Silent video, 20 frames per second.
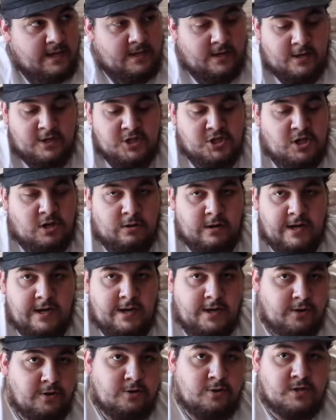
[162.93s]
Shari,
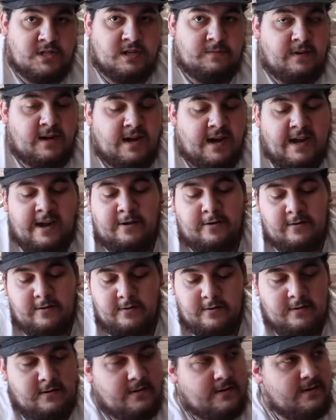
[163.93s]
you summon it out.
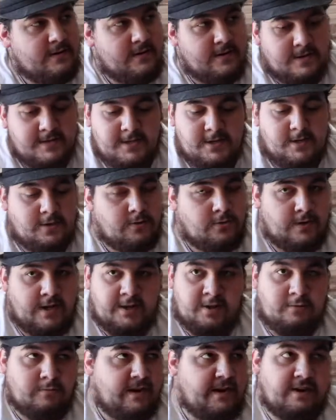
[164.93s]
So
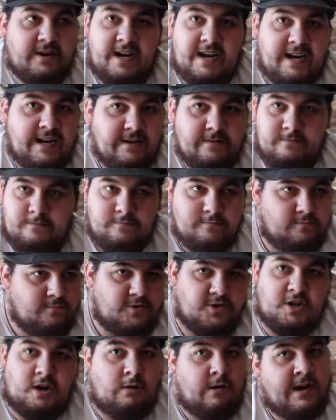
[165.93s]
either way, you're getting
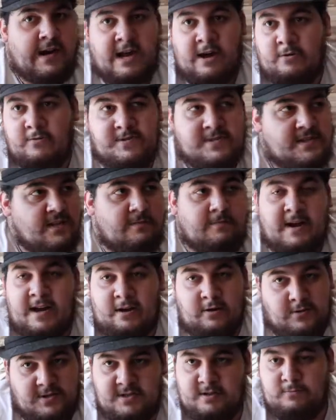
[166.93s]
Shari out
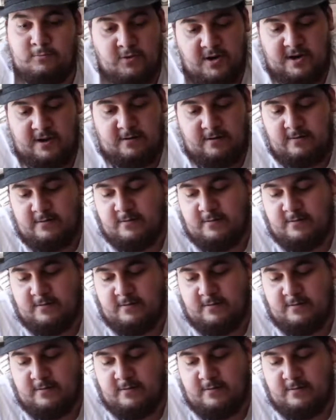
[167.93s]
somehow, somewhere.